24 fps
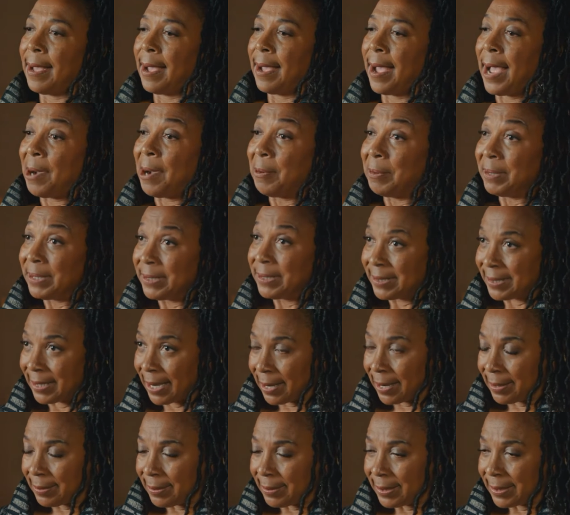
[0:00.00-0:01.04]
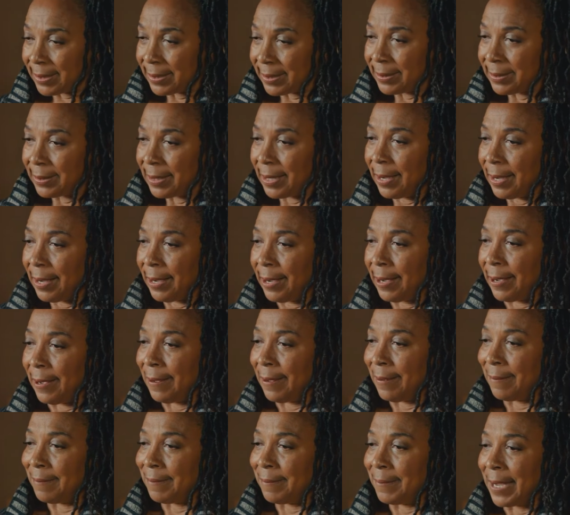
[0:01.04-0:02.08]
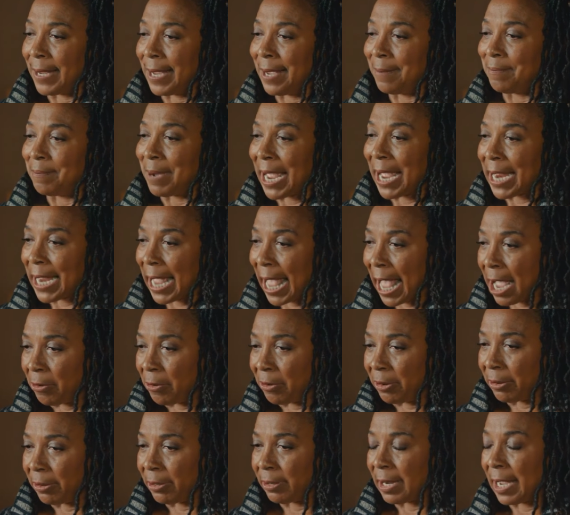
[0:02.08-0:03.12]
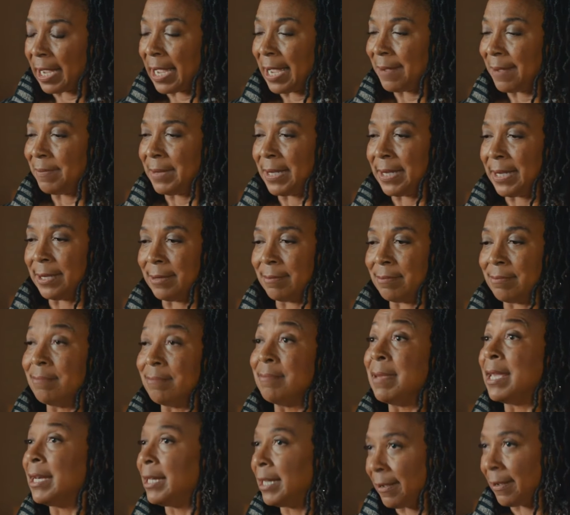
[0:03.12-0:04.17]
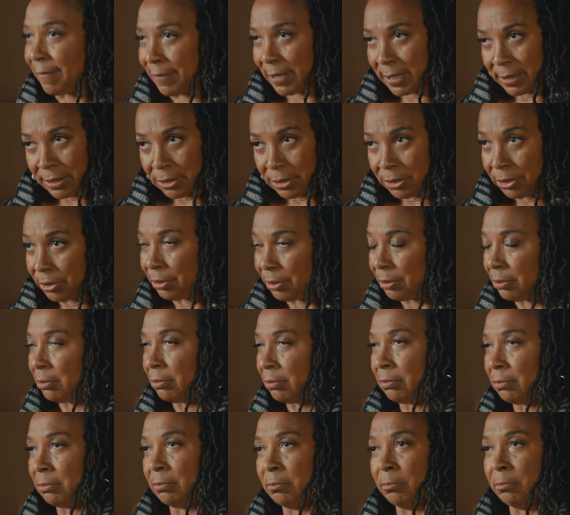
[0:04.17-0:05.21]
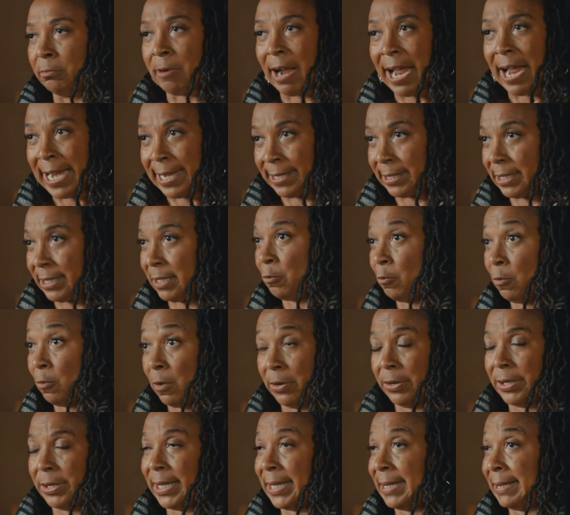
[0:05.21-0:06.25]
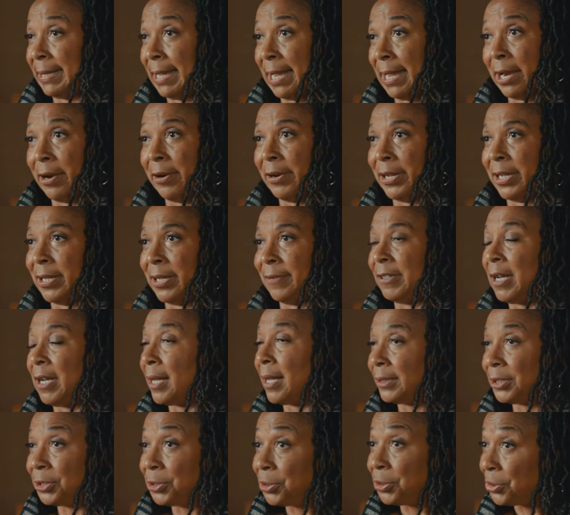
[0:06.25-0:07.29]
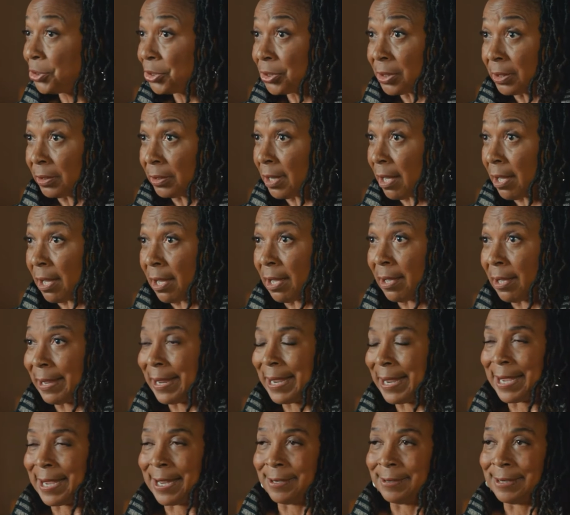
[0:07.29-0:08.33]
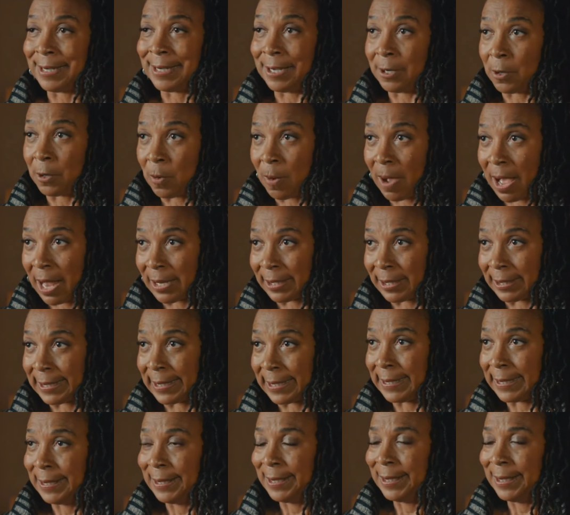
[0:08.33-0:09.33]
Our sense, um, and by our, I mean many of us who write and work in the area of constitutional law and equality